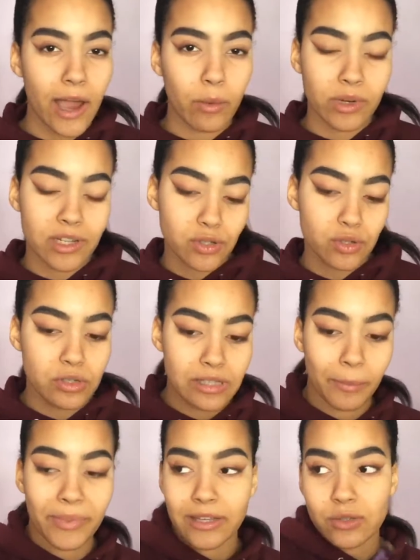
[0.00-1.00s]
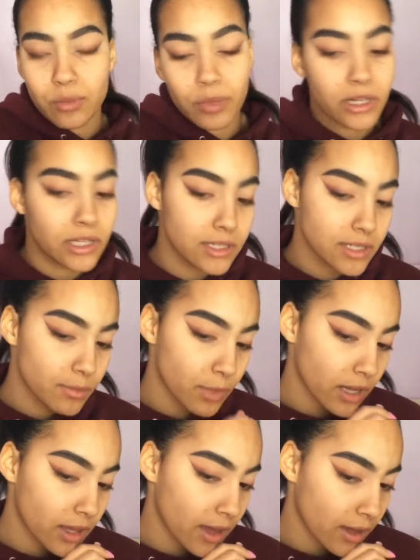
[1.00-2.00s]
I wanted to do something super easy,
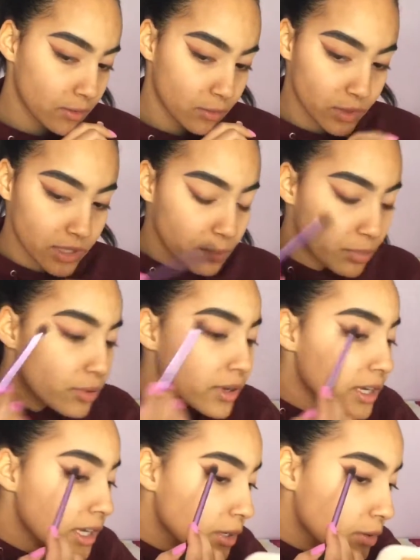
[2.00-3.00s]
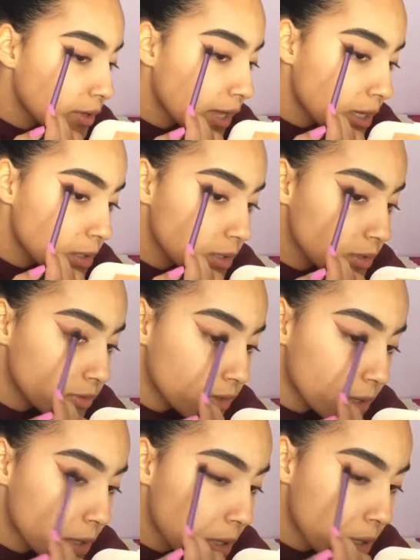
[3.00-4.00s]
but yet really pretty and creative.
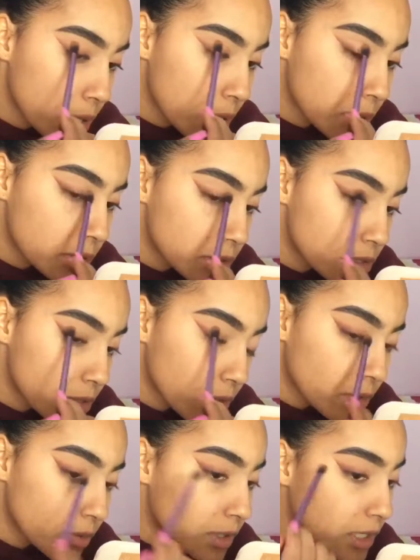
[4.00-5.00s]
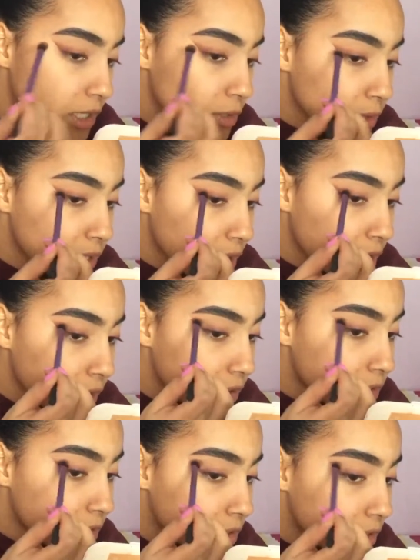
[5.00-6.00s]
So here we are.